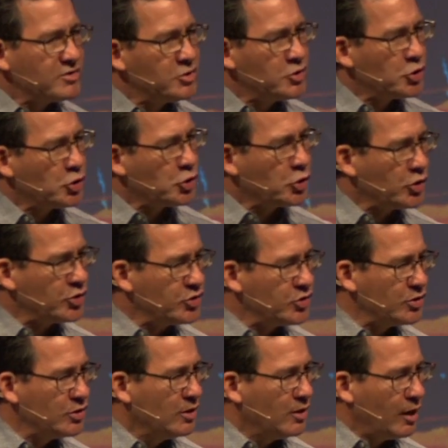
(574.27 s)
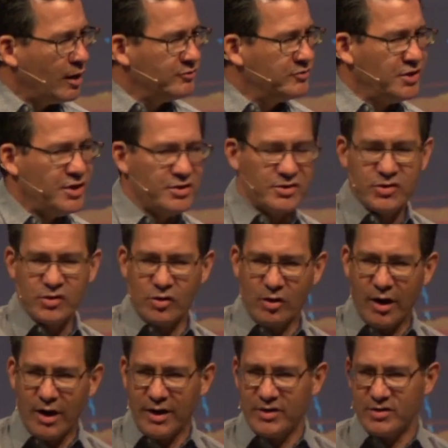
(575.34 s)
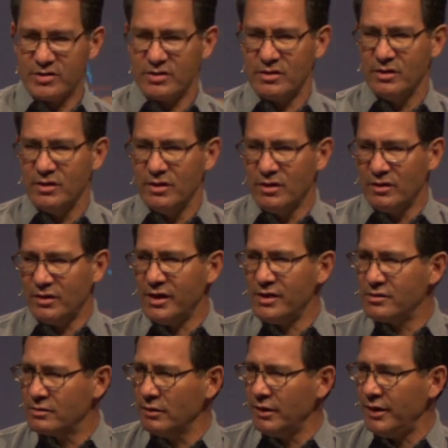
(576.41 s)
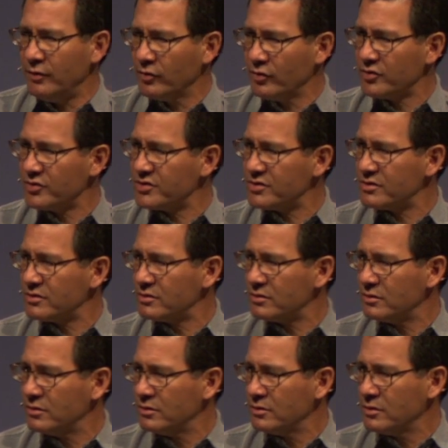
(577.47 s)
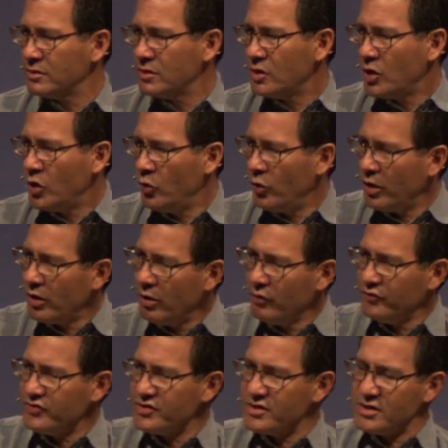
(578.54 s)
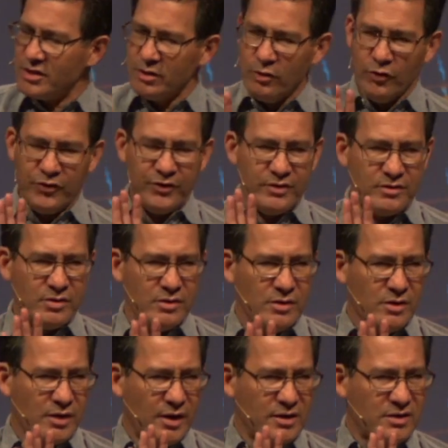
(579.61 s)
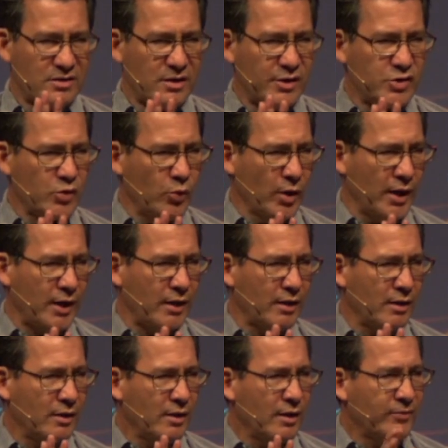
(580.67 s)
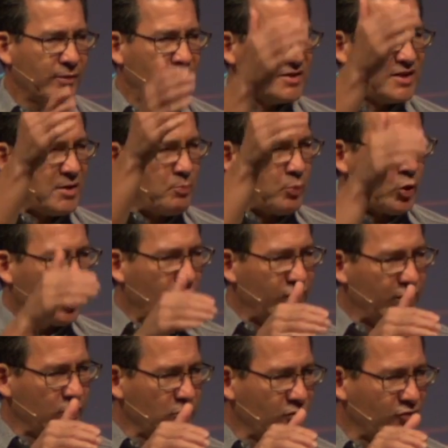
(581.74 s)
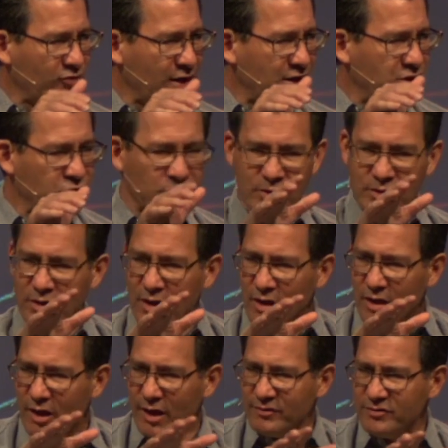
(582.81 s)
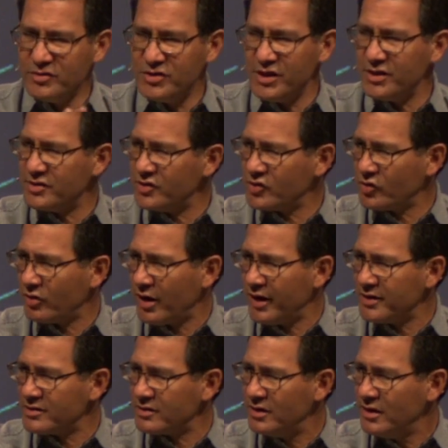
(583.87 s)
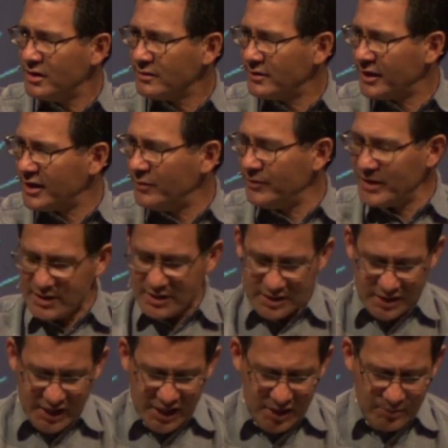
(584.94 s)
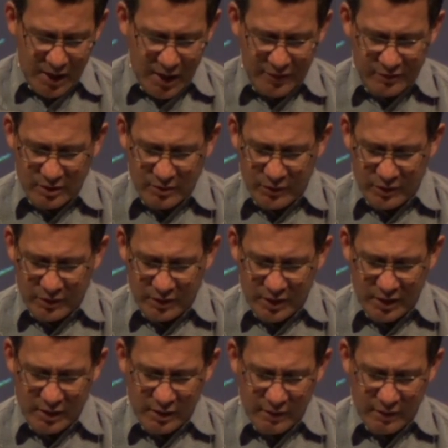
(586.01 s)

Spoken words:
the church of Jesus Christ needs leaders who help tilt it in such a way that it's a perfect reflection of Jesus Christ that can be seen by the community.